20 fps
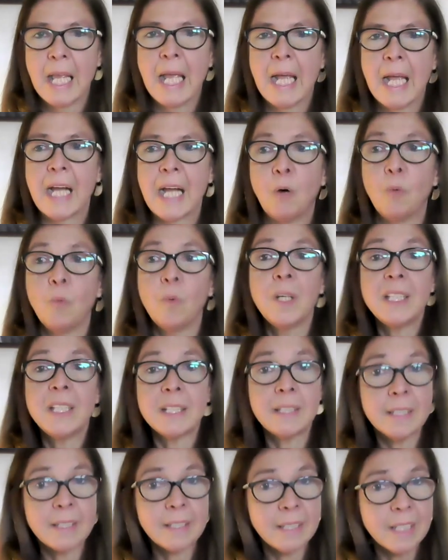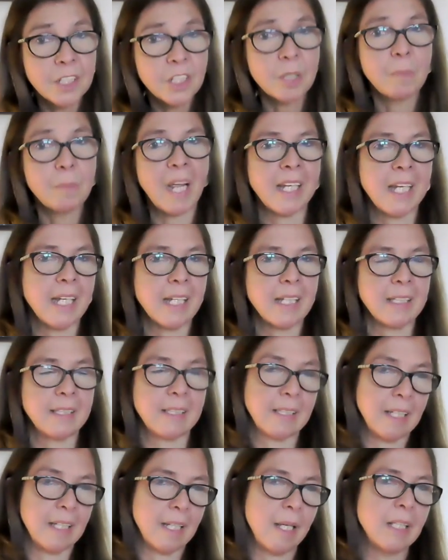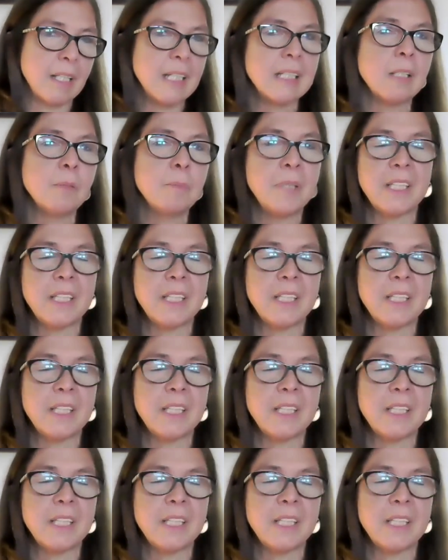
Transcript: Now, with the decision making, it's a little